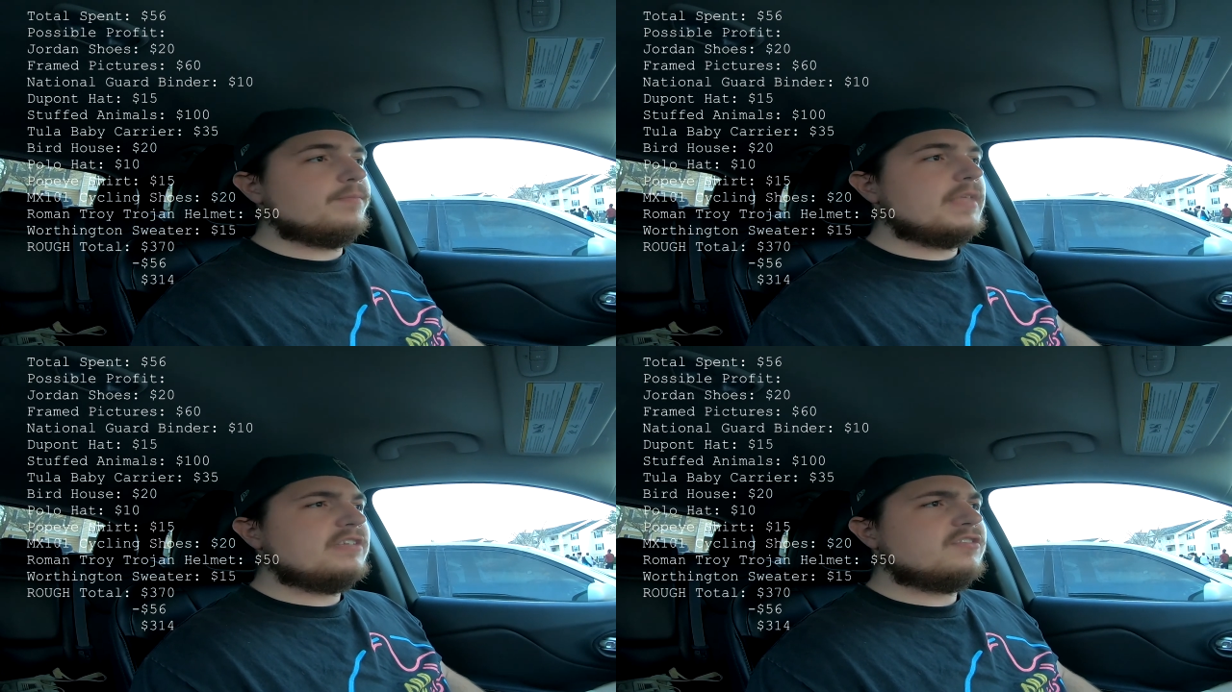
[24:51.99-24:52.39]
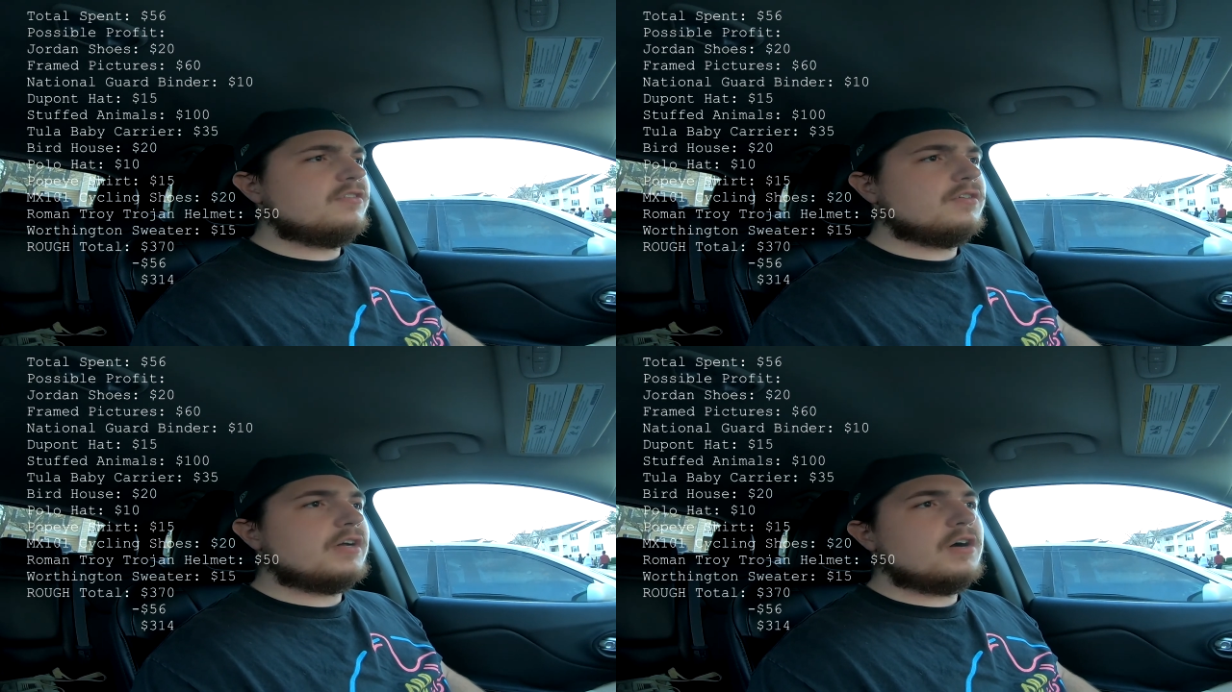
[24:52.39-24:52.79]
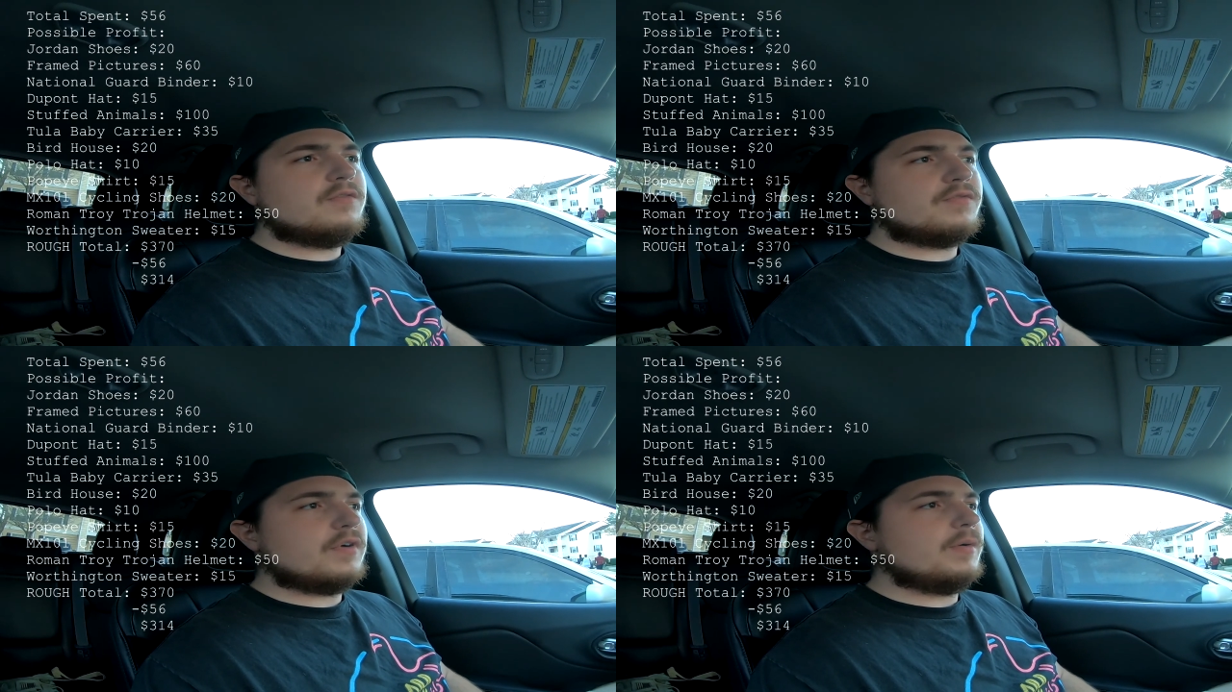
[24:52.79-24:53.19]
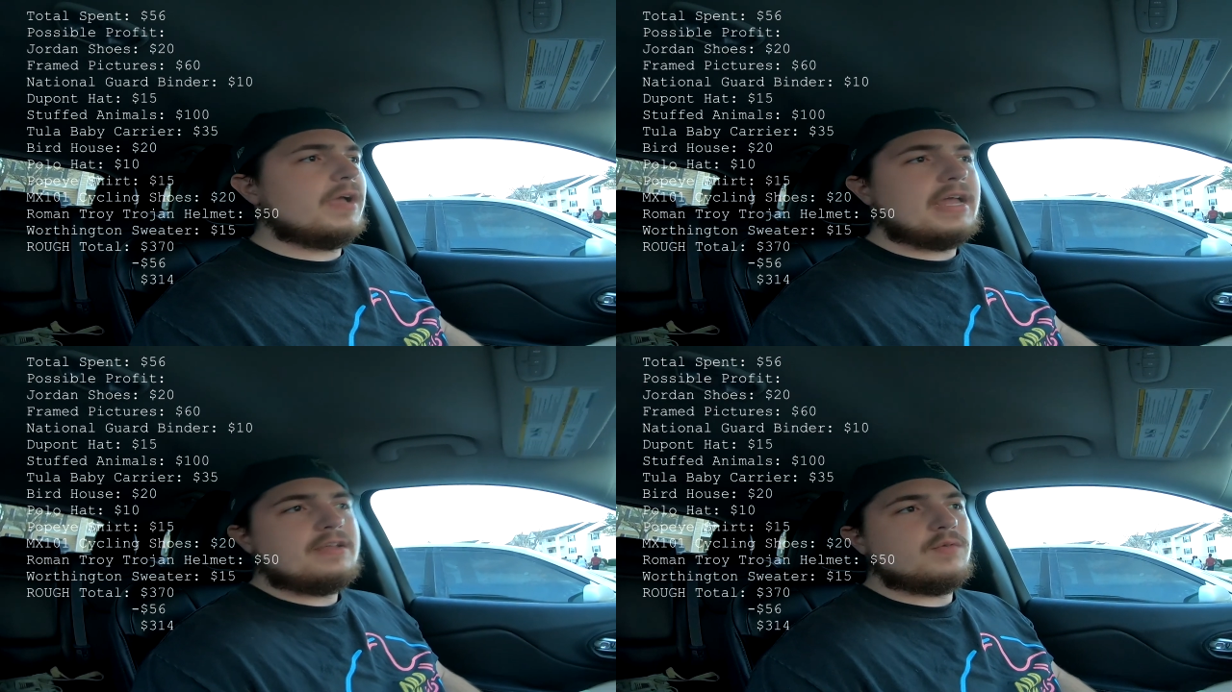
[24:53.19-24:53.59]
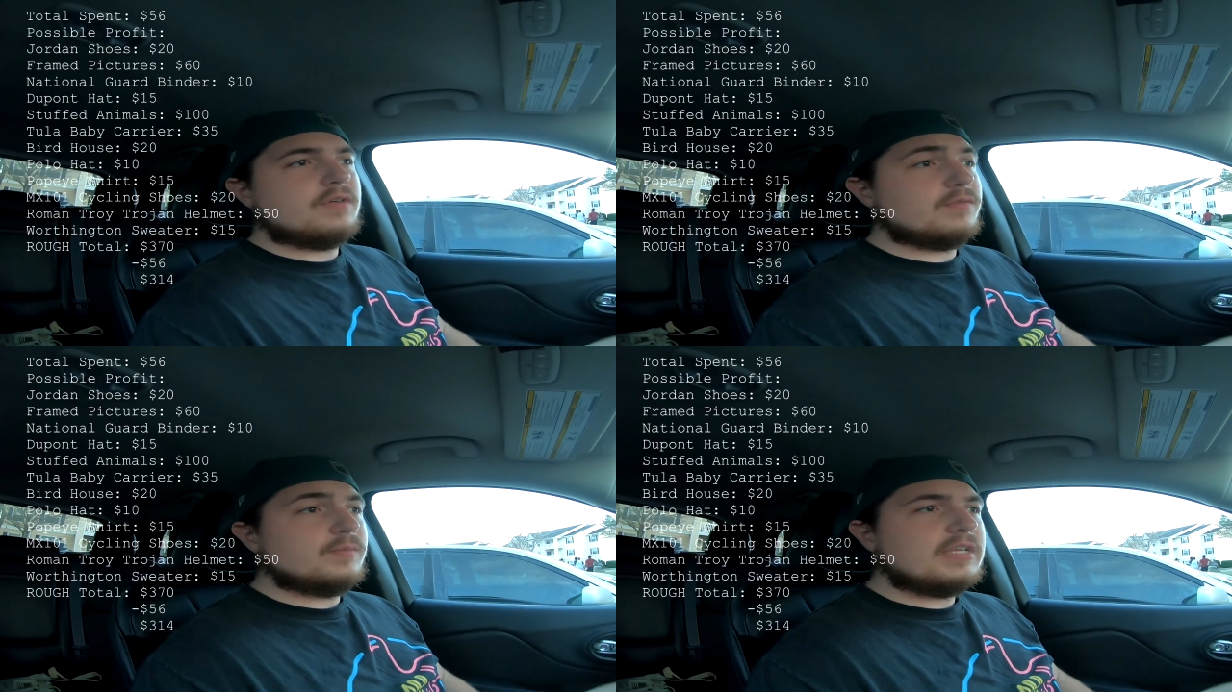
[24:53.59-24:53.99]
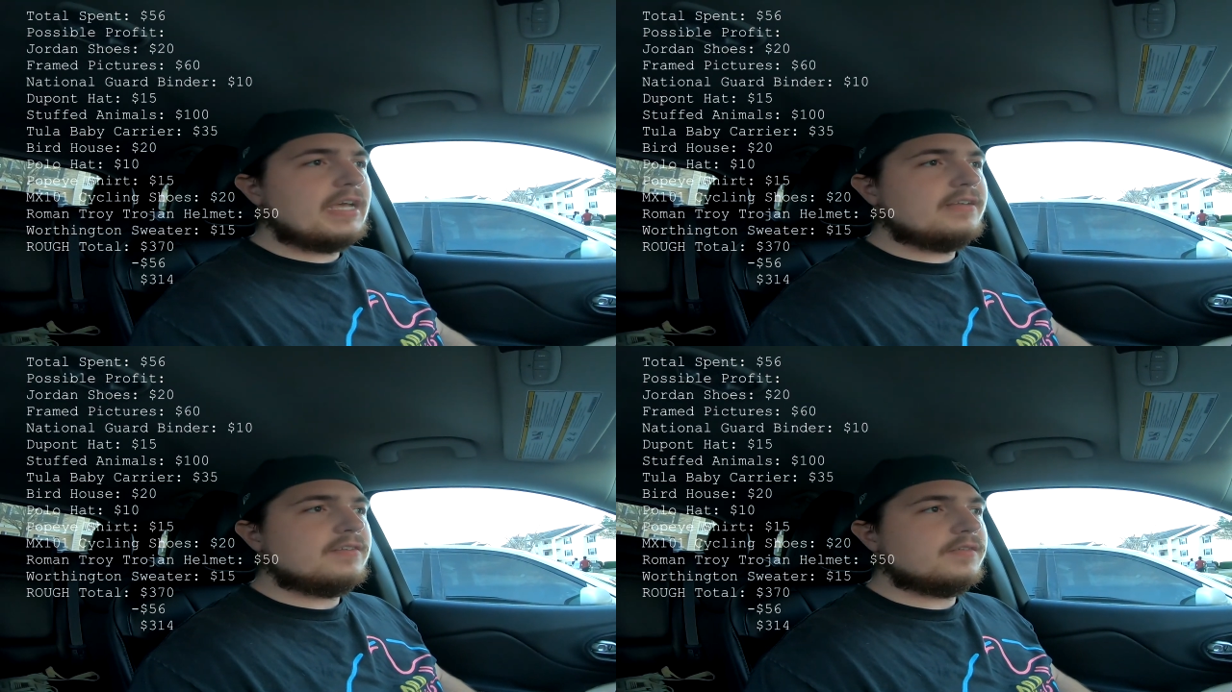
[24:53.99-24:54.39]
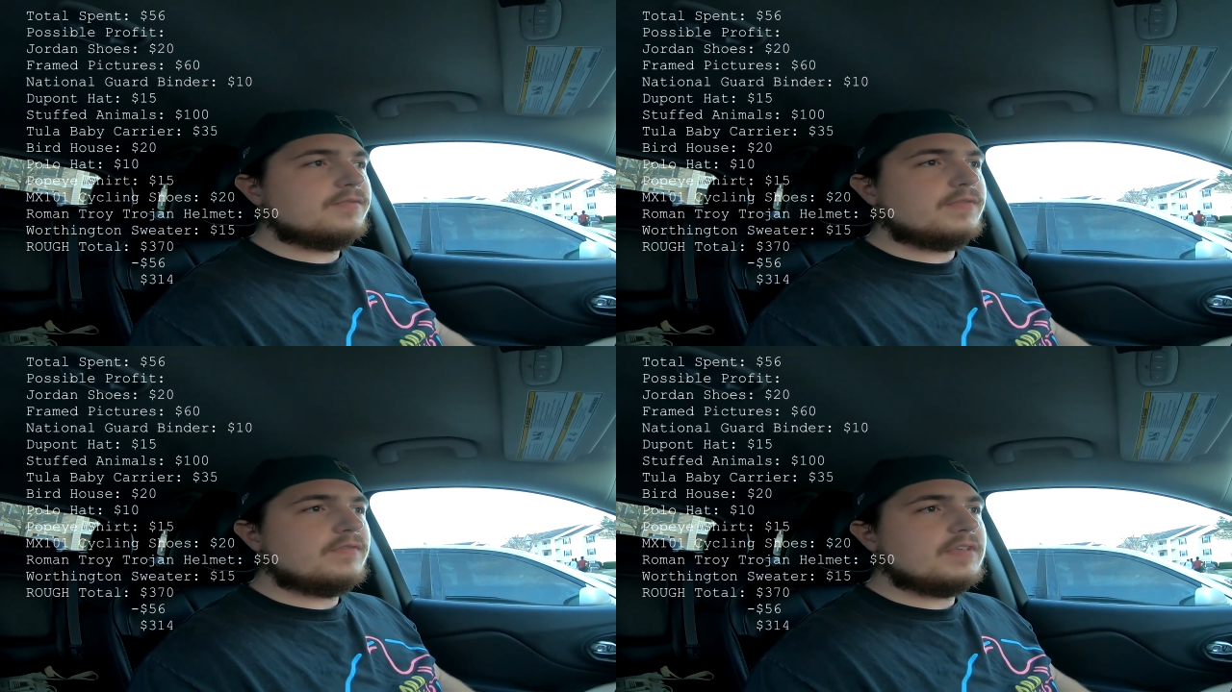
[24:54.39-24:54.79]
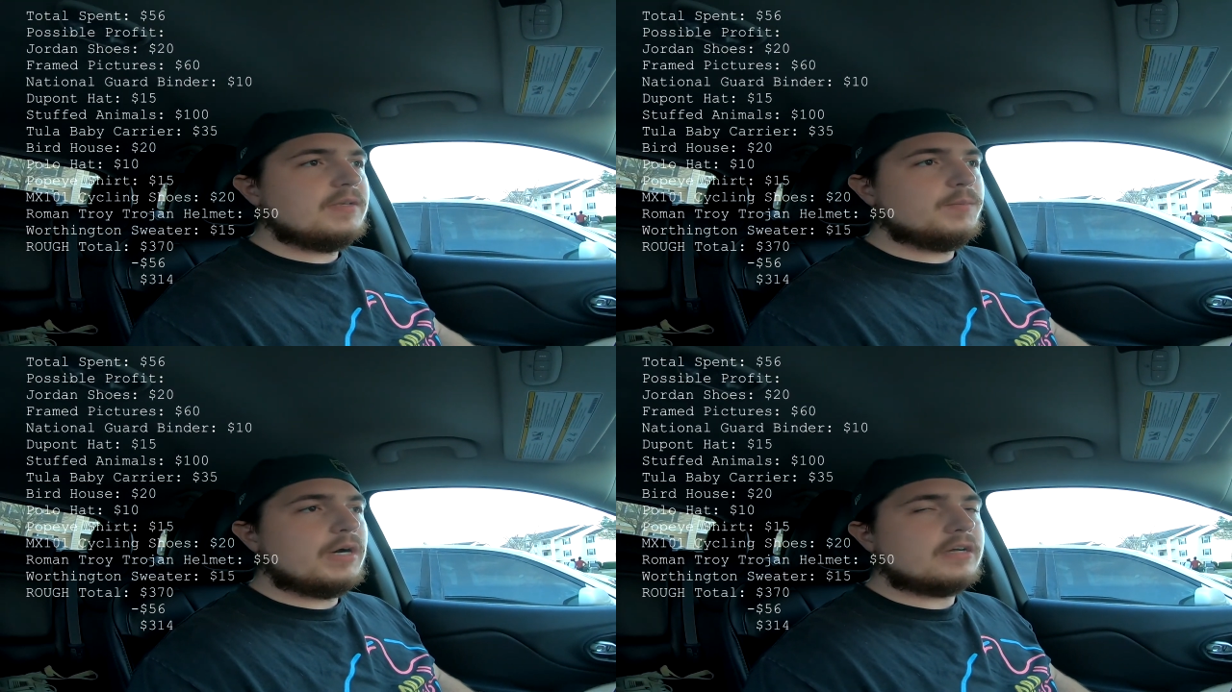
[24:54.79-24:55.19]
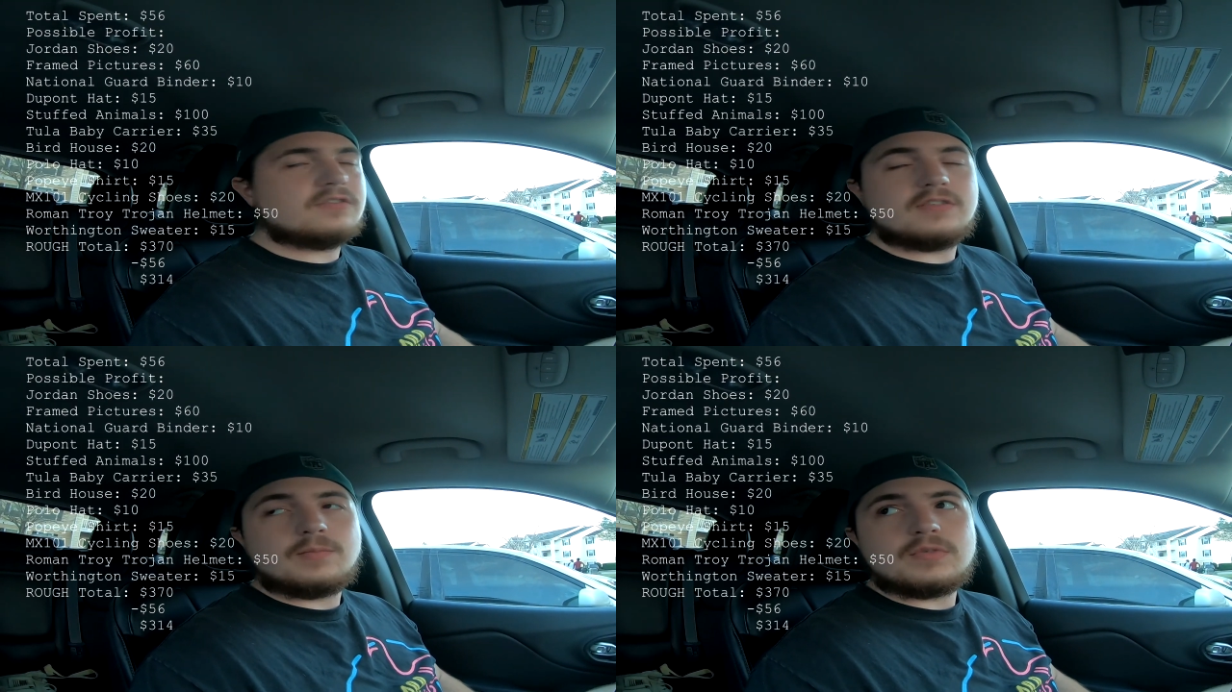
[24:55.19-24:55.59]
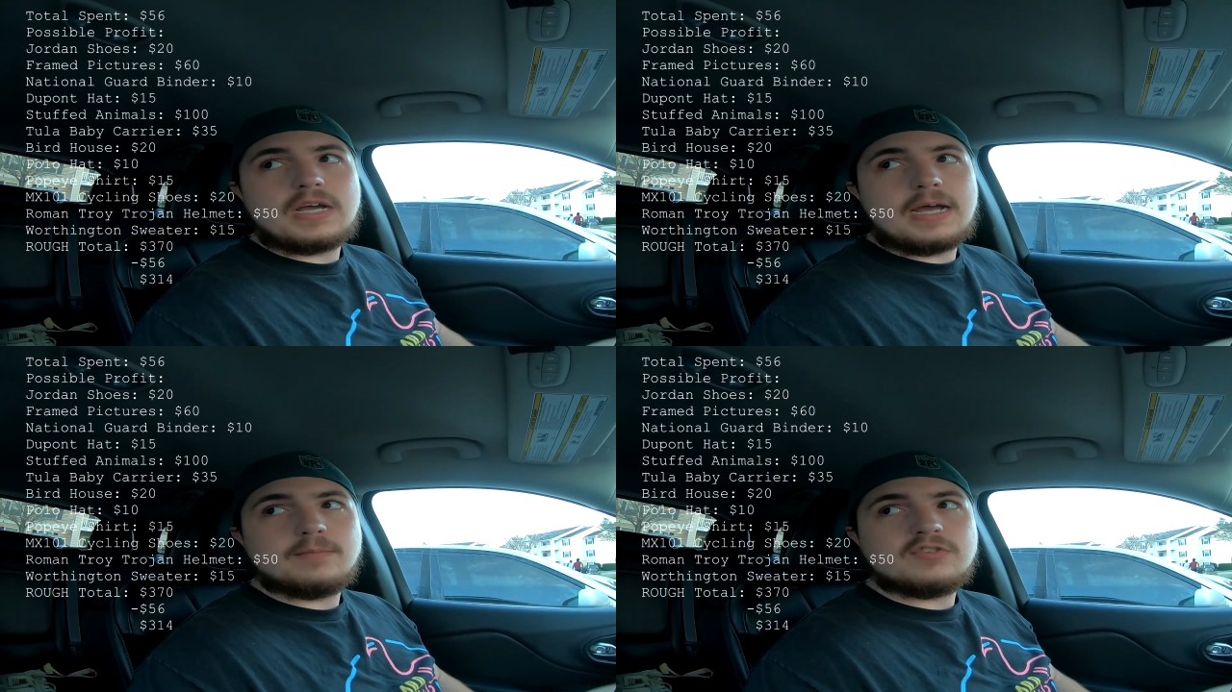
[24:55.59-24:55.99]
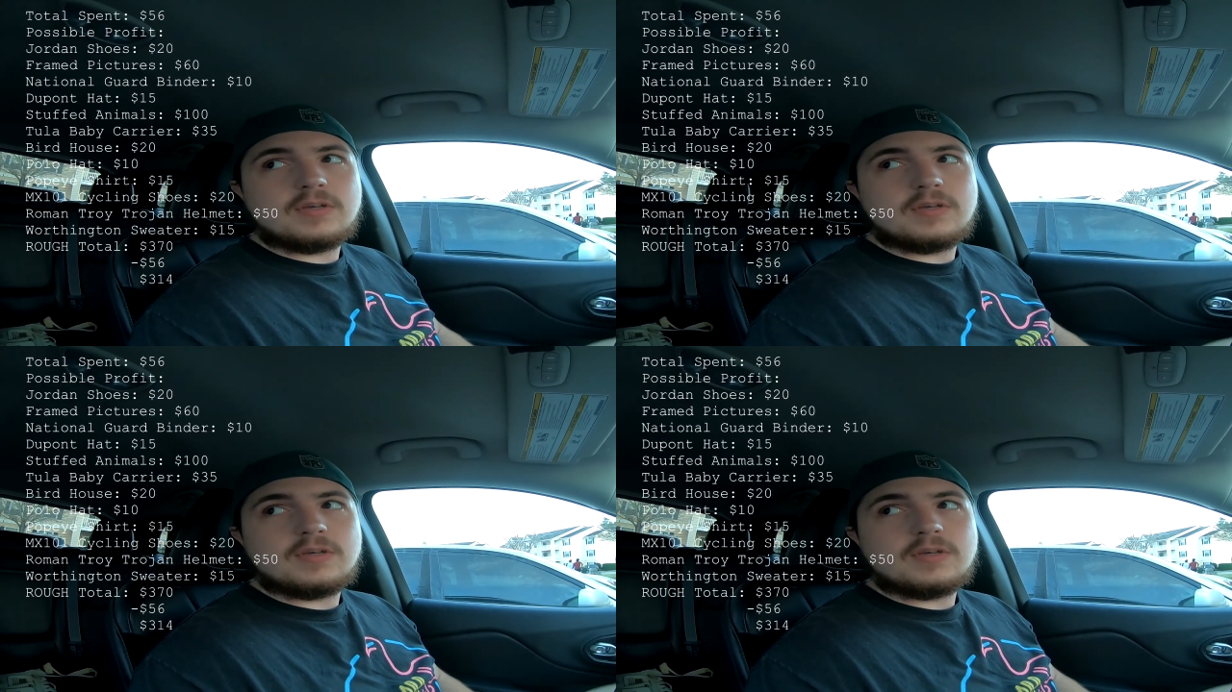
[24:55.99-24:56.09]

they still go for anywhere from 10 to 15 bucks sometimes,